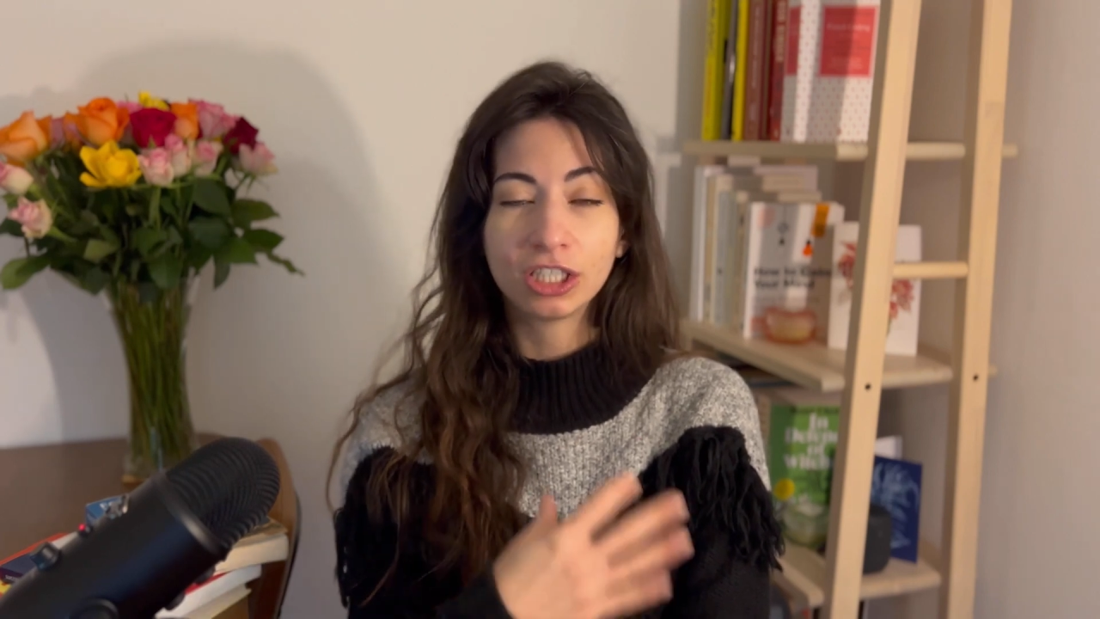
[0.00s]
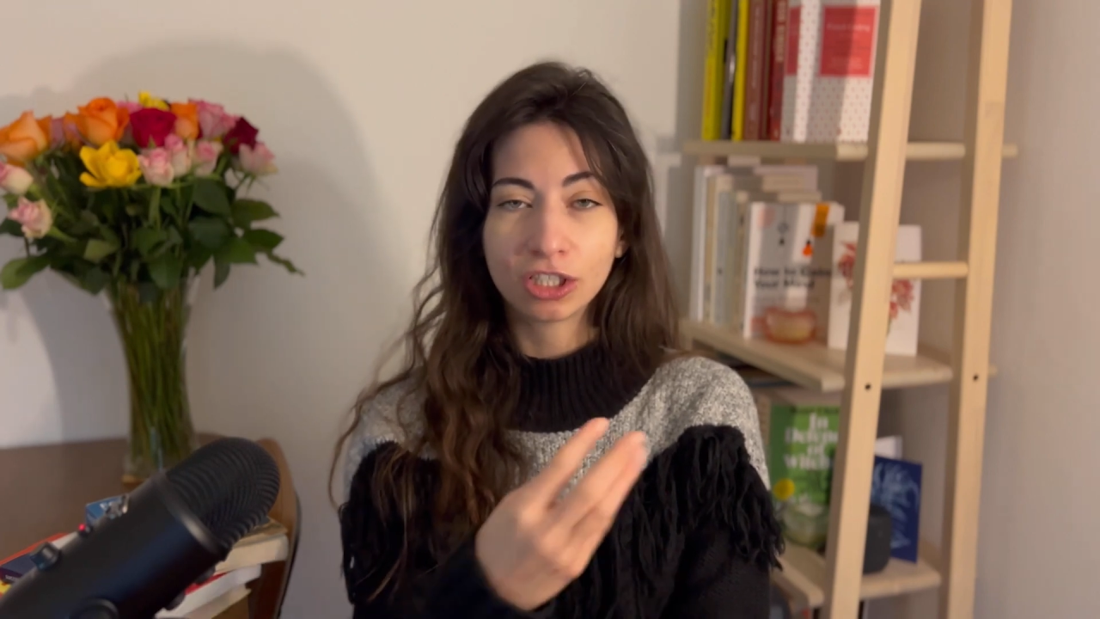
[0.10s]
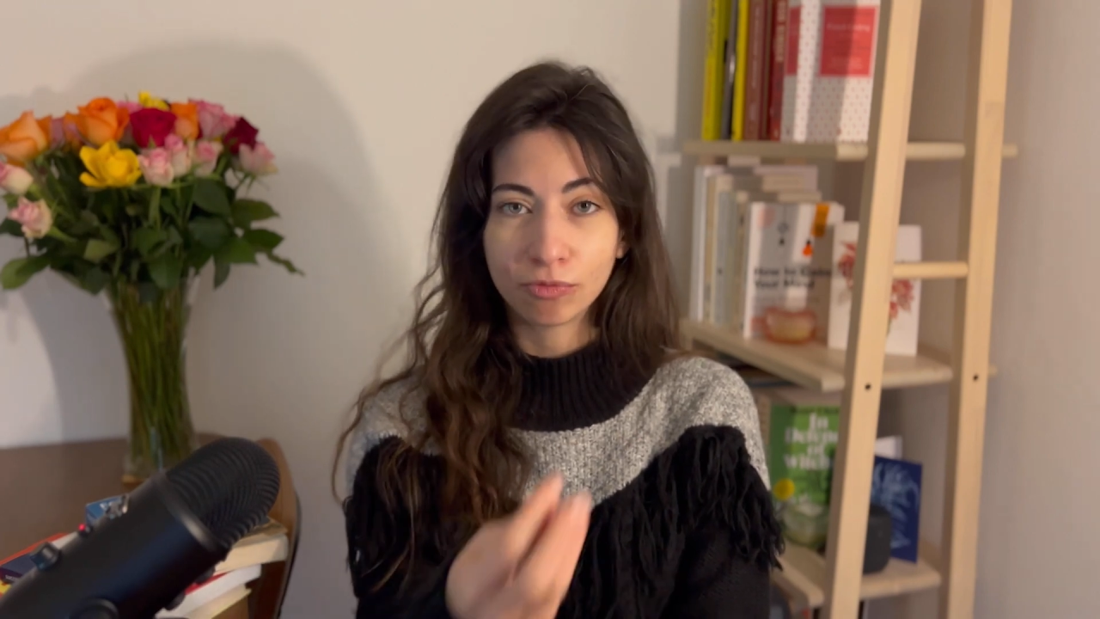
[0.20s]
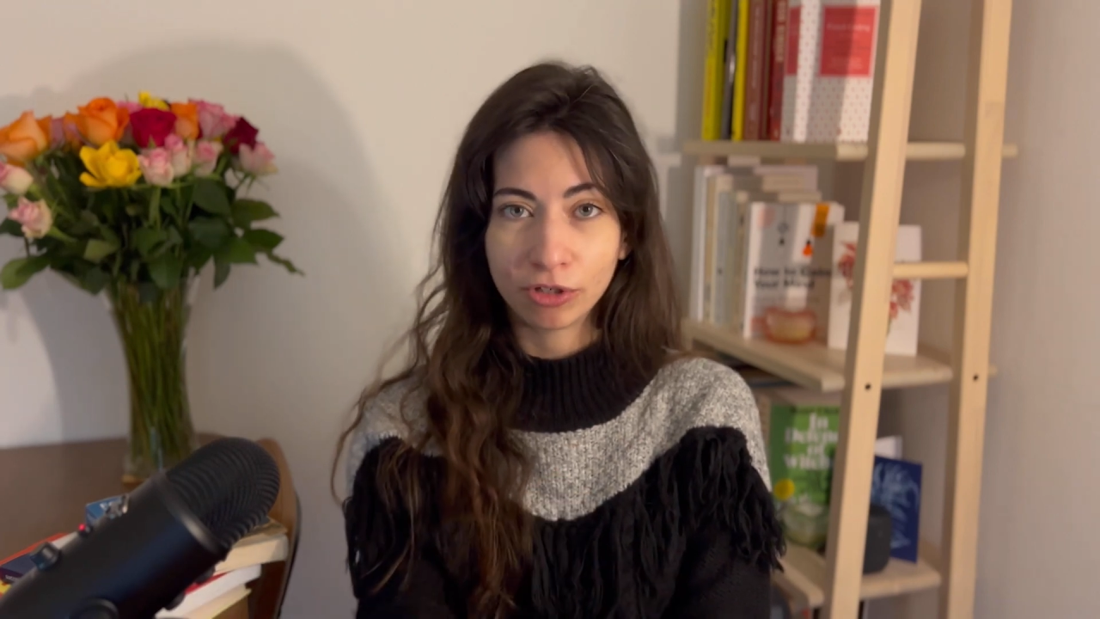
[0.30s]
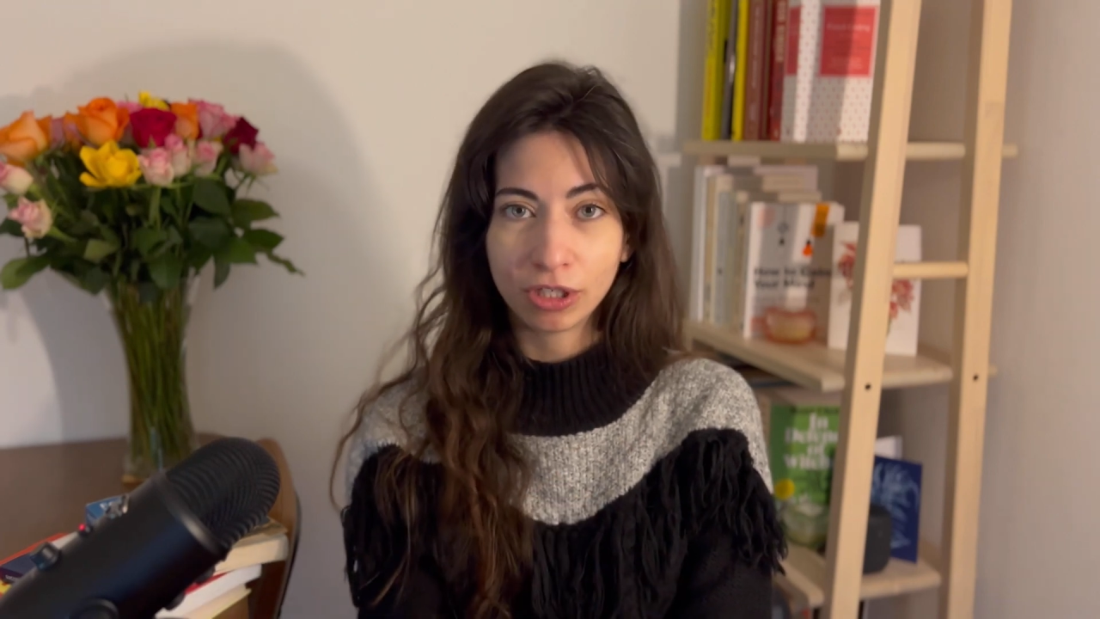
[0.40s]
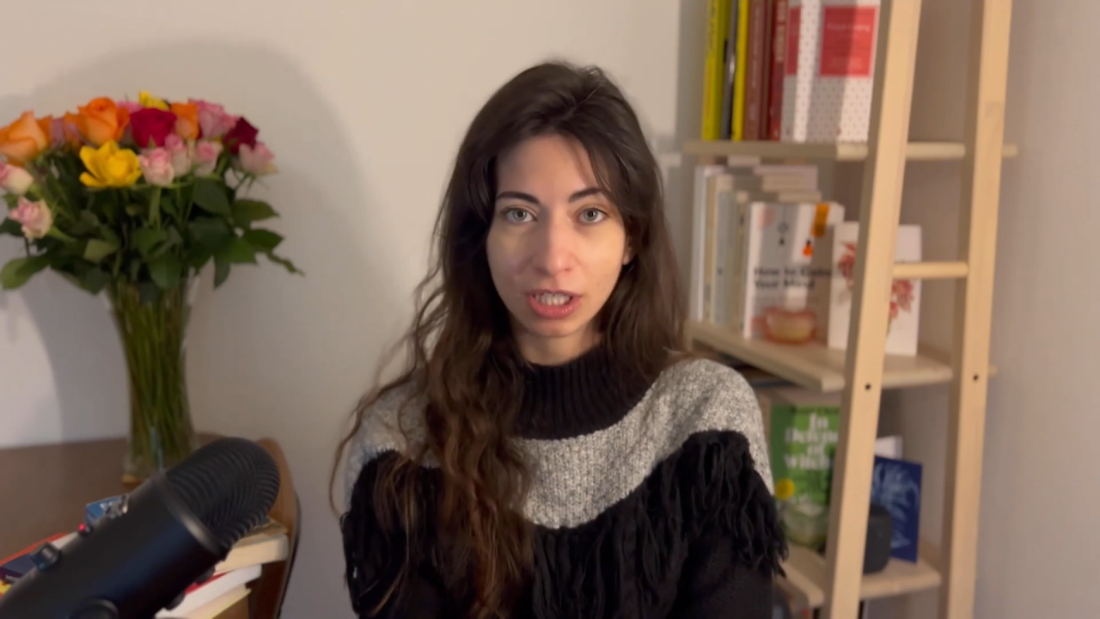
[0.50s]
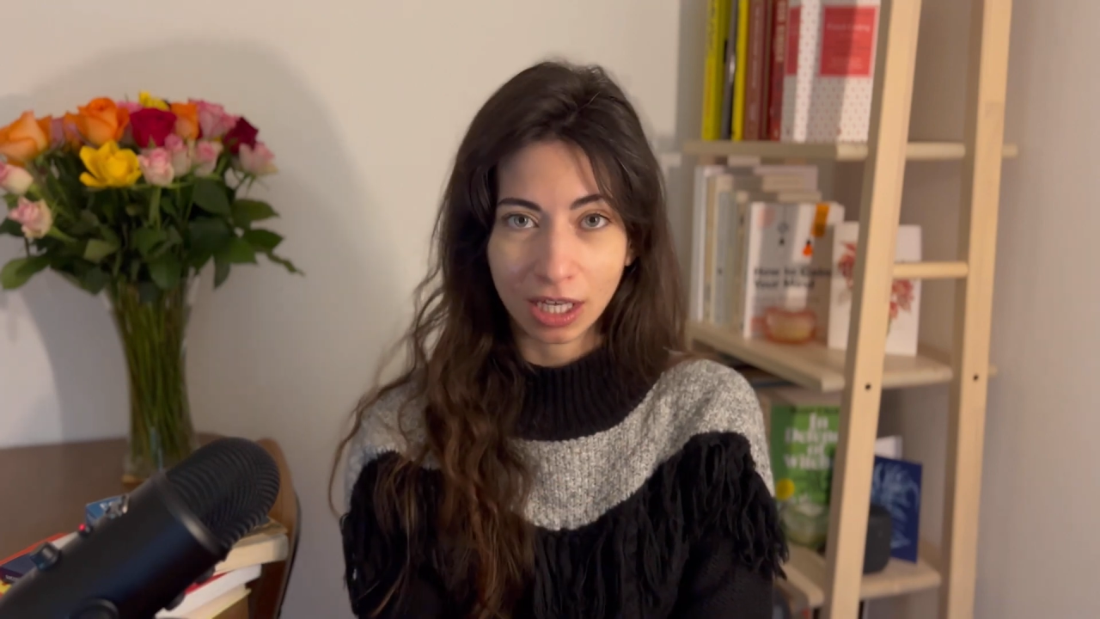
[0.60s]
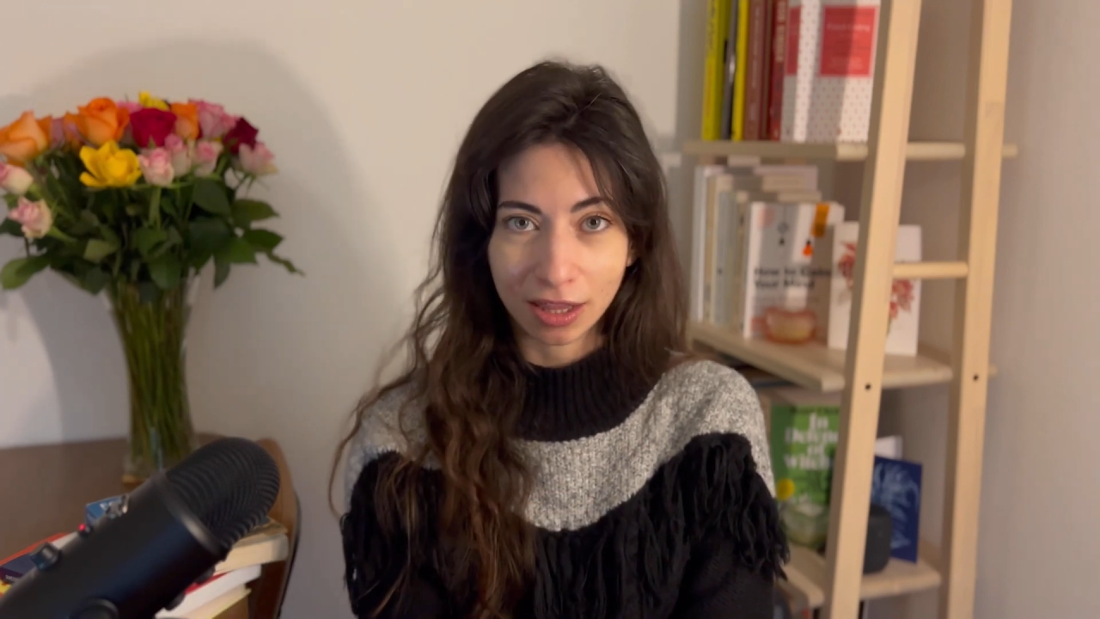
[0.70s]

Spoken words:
to communicate